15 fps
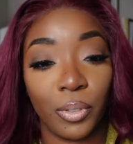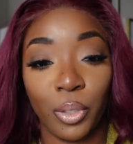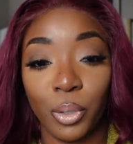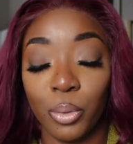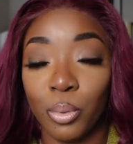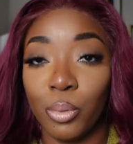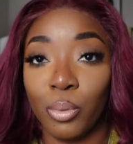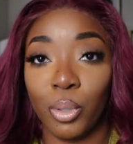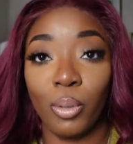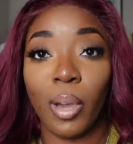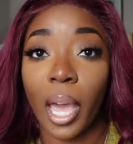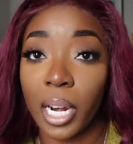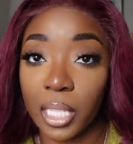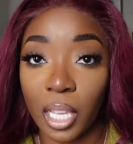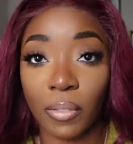You
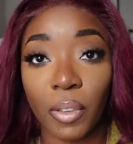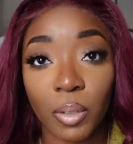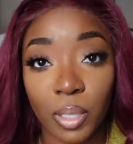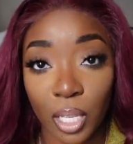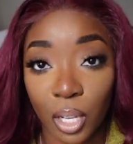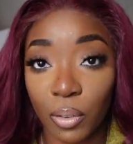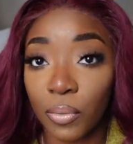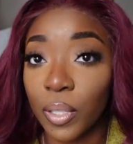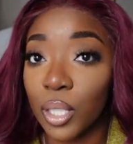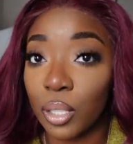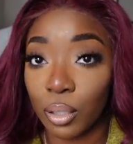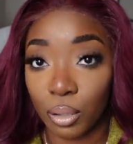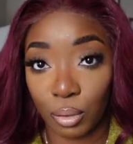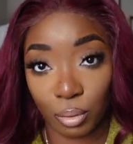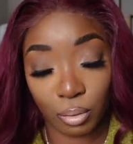got to save yourself.
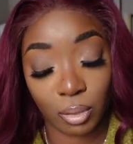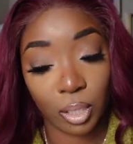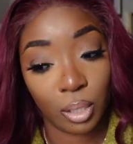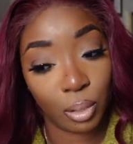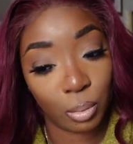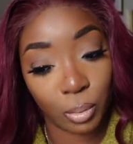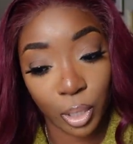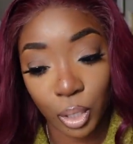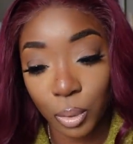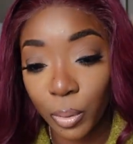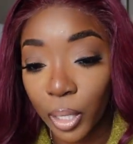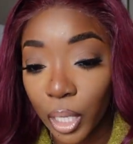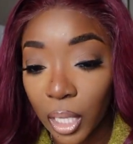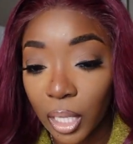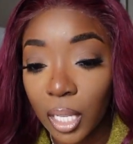It's
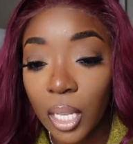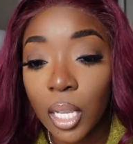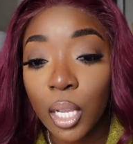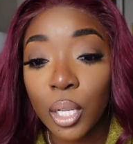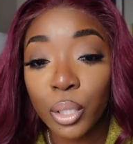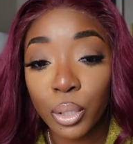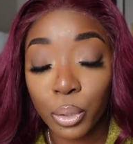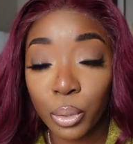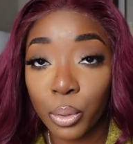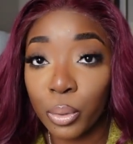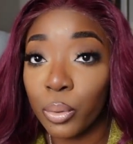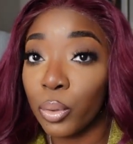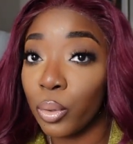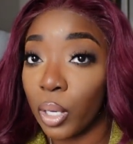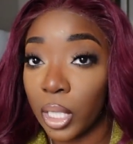2020.
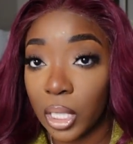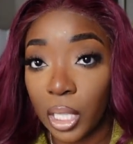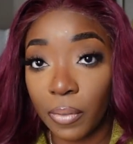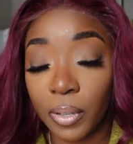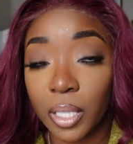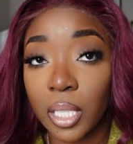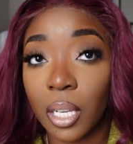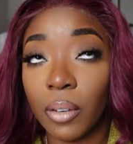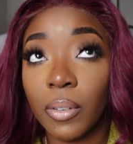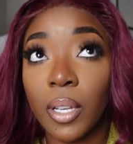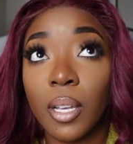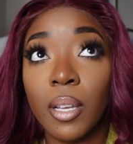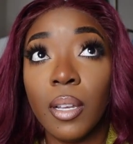Two, you want to save yourself.